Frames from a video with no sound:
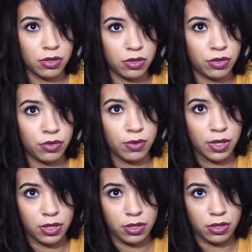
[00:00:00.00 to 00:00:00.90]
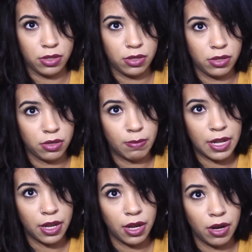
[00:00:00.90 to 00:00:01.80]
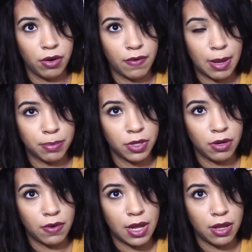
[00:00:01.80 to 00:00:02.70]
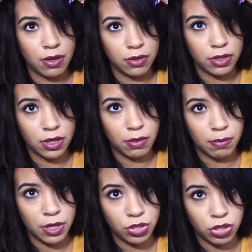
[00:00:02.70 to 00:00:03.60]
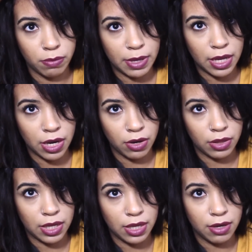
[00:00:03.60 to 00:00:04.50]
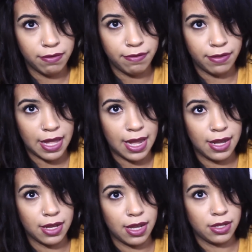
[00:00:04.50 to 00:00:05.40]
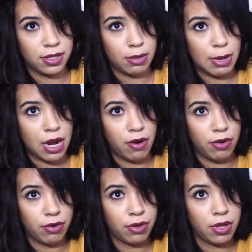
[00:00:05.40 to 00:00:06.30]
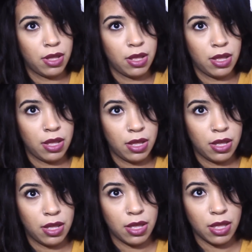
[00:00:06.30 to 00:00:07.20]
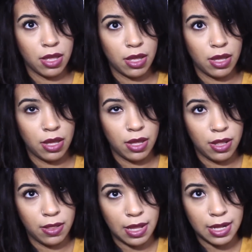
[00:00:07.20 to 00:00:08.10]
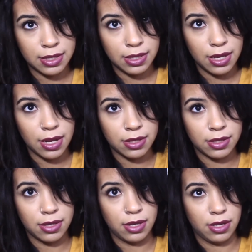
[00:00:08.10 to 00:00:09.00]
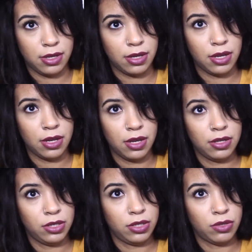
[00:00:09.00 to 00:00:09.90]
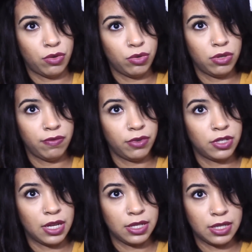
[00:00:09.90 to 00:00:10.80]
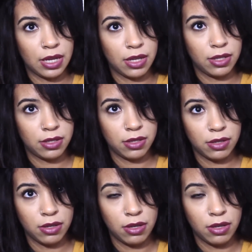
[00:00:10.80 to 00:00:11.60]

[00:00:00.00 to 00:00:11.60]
So I just took my hair, wrapped it around, made sure my hair laid flat against the barrel, and that's it. And just hold it for 10 seconds.